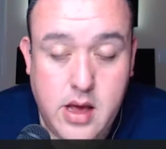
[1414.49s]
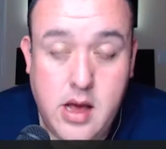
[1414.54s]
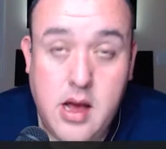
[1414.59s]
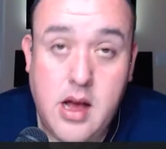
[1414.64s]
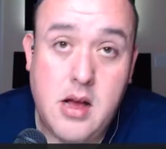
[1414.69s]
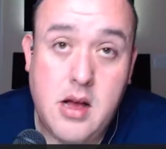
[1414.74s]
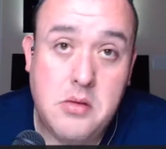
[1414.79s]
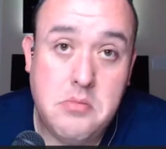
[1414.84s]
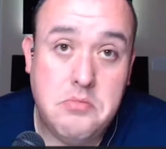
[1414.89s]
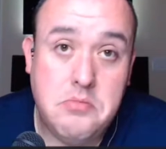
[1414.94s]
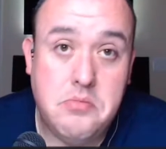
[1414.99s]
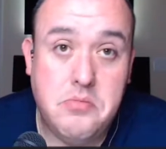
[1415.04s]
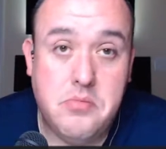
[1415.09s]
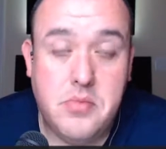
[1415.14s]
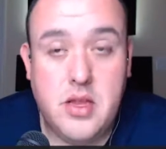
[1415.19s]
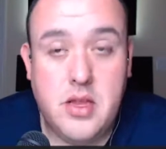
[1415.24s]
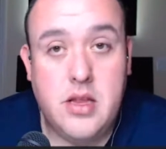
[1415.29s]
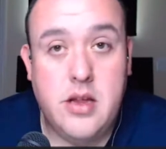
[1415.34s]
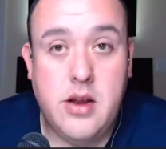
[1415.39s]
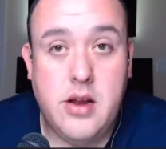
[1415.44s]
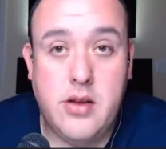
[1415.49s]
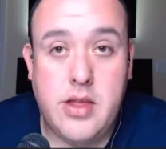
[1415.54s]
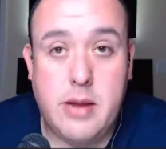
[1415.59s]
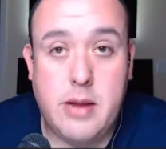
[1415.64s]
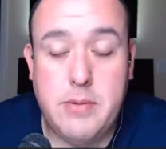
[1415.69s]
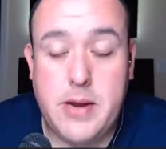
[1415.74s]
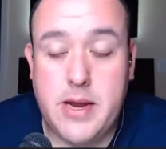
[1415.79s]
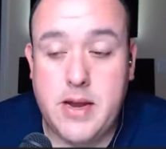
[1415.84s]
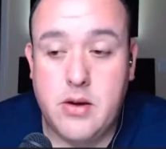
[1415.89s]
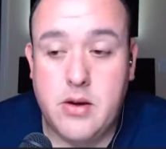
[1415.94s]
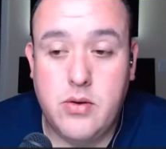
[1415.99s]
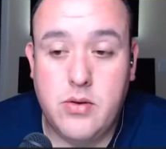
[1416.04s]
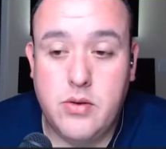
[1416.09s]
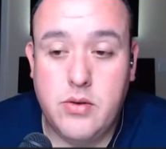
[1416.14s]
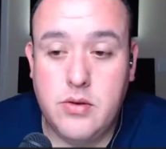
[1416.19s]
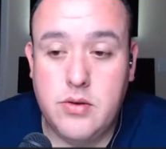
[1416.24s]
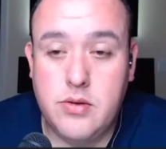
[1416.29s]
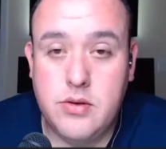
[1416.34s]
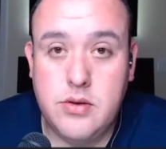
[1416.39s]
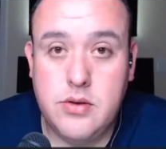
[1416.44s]
Um, you know that'd be
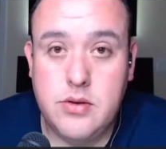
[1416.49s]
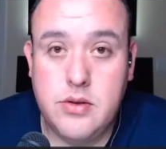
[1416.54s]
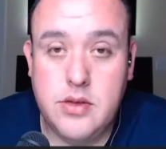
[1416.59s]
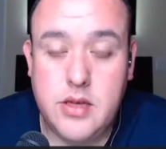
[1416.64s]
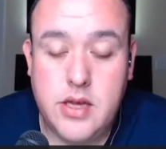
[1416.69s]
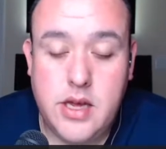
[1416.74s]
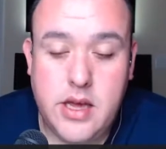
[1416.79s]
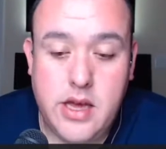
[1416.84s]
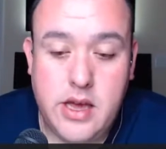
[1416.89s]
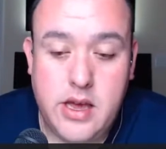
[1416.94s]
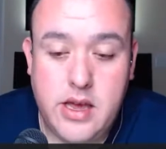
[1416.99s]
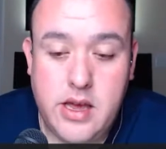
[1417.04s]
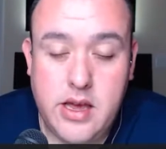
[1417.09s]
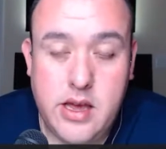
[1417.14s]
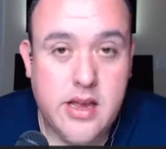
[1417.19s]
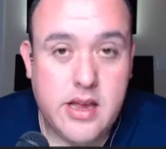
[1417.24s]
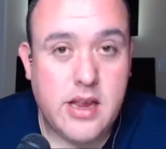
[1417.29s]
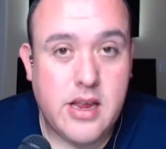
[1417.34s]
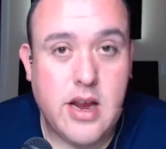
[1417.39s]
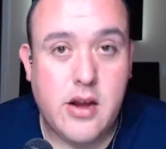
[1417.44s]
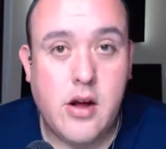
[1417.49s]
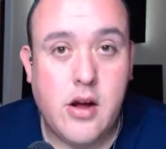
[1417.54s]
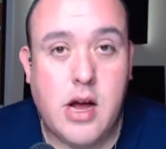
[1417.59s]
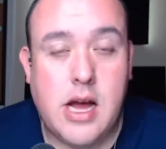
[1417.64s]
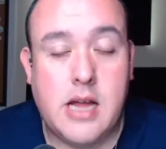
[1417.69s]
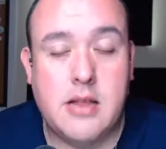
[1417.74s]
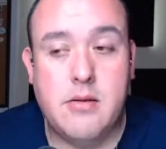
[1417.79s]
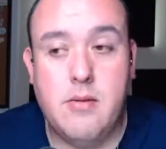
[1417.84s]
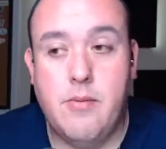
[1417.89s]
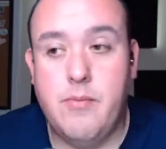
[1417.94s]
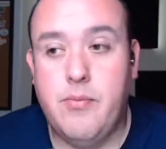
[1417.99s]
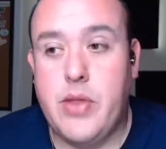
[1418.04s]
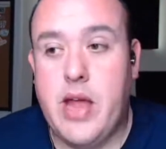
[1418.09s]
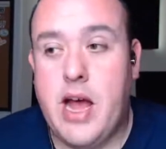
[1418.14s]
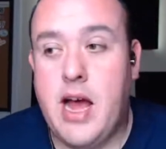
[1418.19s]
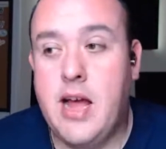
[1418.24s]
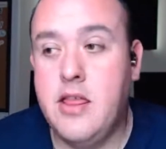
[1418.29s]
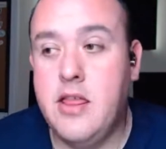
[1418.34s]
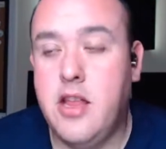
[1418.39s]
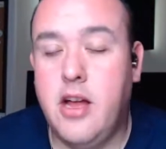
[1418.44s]
cool. You know, I
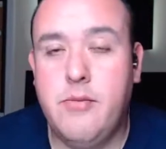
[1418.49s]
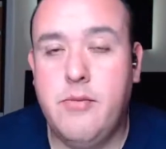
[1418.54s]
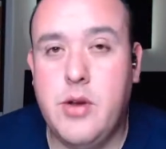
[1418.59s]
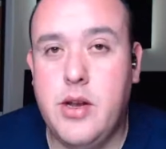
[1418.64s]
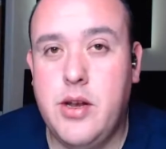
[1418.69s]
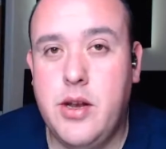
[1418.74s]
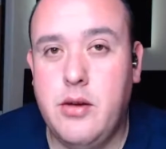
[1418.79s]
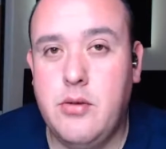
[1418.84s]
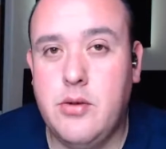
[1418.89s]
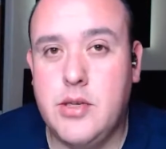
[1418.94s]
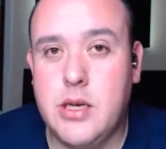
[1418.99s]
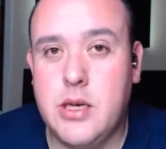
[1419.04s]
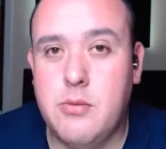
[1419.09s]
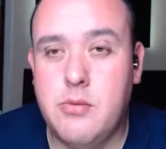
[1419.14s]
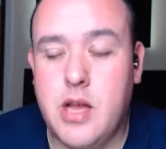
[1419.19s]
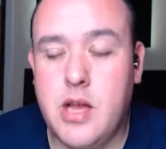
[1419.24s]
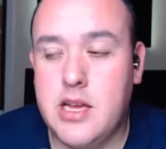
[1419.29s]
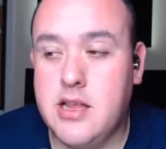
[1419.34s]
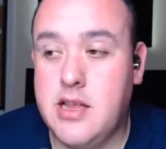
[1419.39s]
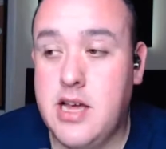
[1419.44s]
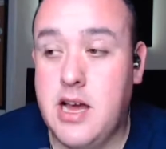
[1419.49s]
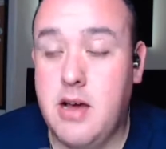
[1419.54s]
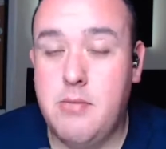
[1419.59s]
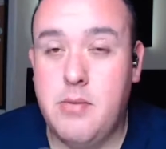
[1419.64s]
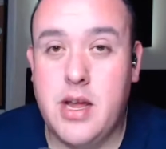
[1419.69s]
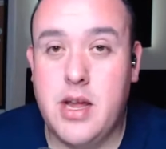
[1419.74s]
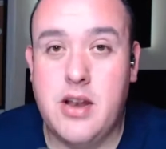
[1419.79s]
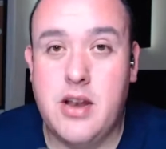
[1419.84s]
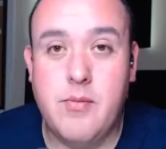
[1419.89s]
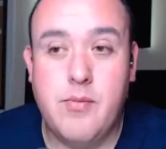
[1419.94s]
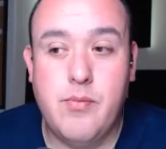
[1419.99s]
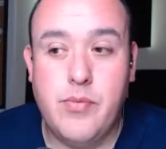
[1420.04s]
I'd love to do something like that, but